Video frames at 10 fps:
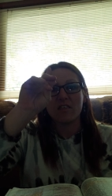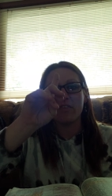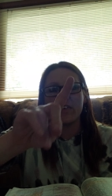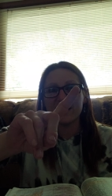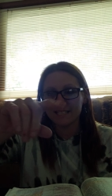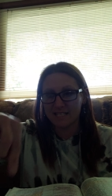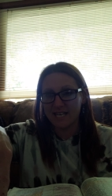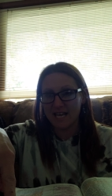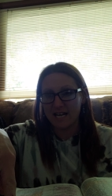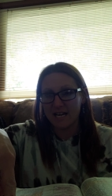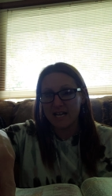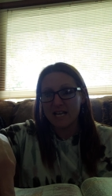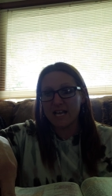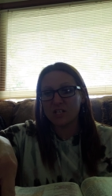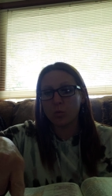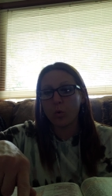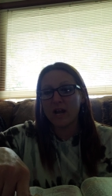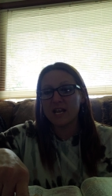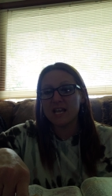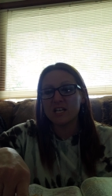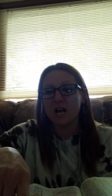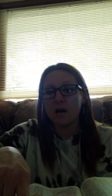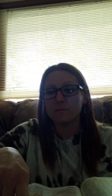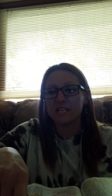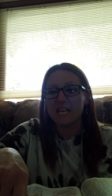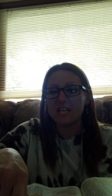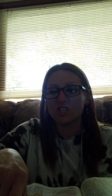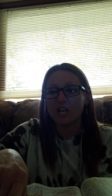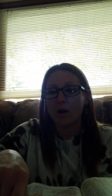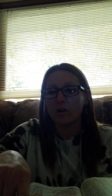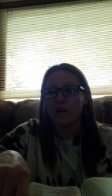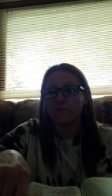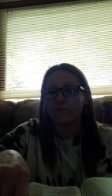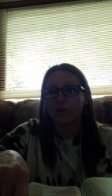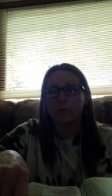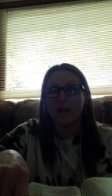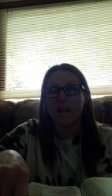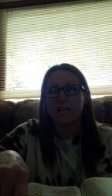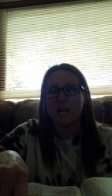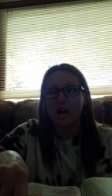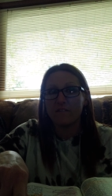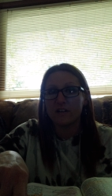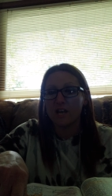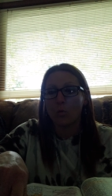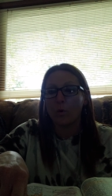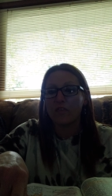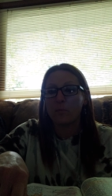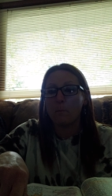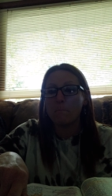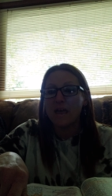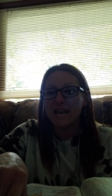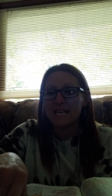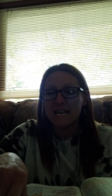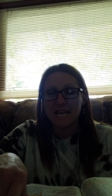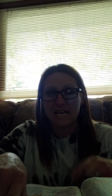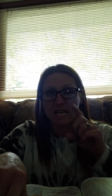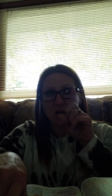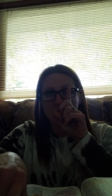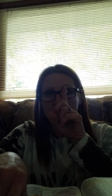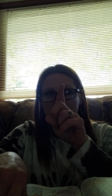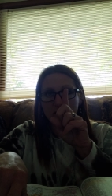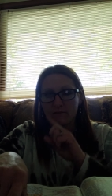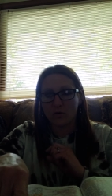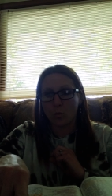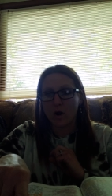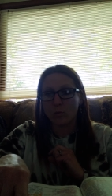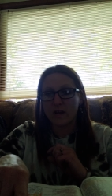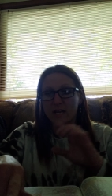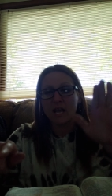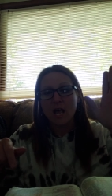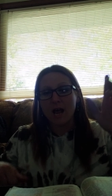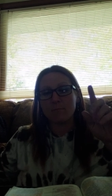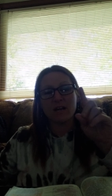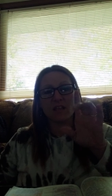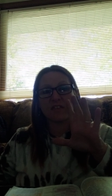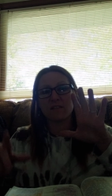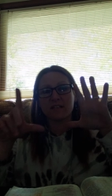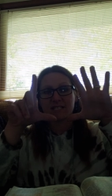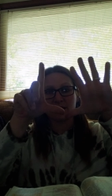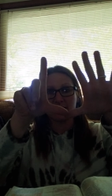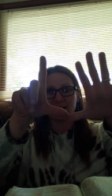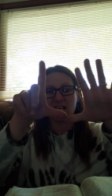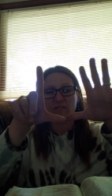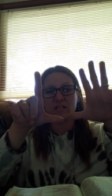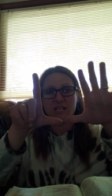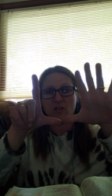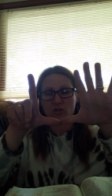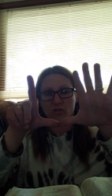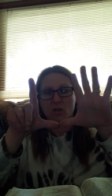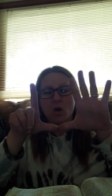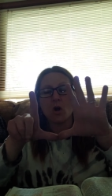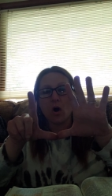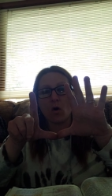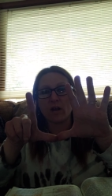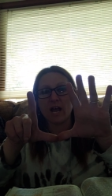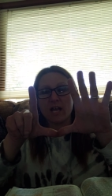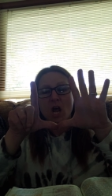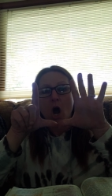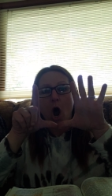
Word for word: This then is when he comes, he shall confirm a covenant with many for one week. And many think this means seven years. Okay.